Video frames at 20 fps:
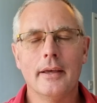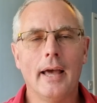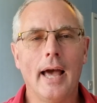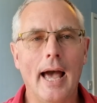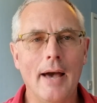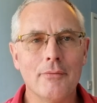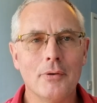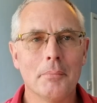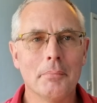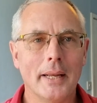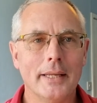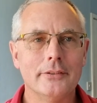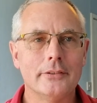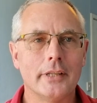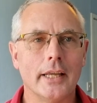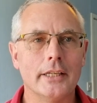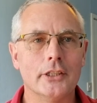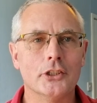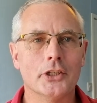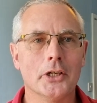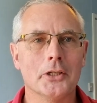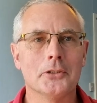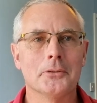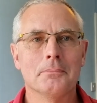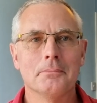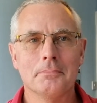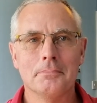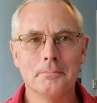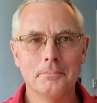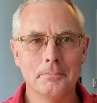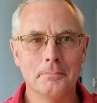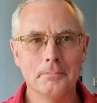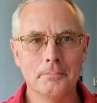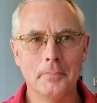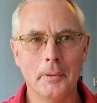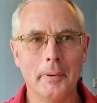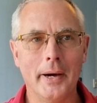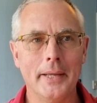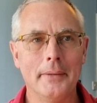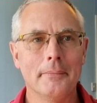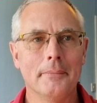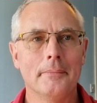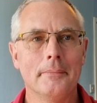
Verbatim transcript: Have a blessed day, church. Bye bye.